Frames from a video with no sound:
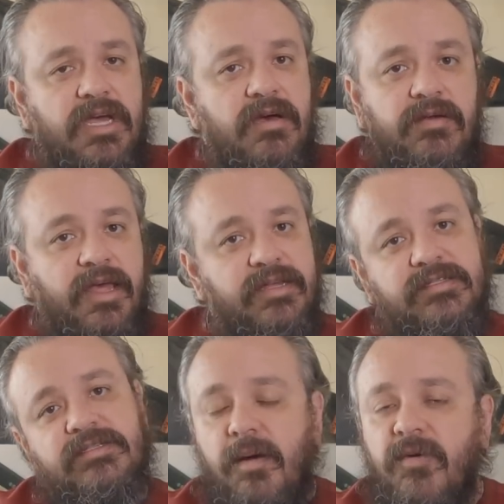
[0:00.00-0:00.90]
No,
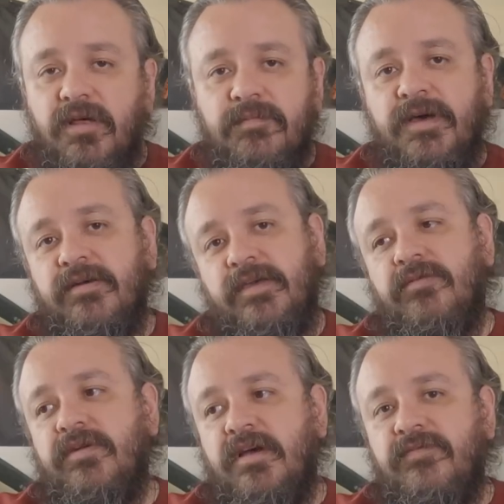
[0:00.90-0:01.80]
guys, I'm all about
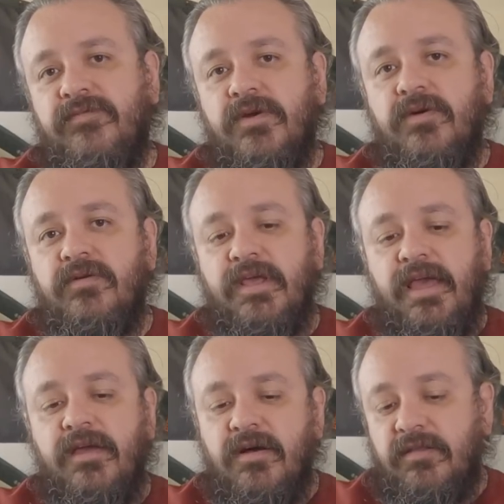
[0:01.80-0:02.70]
going off-road
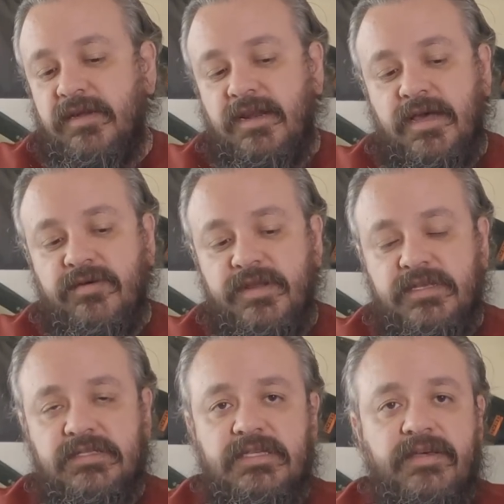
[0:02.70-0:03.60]
and calling it how it is.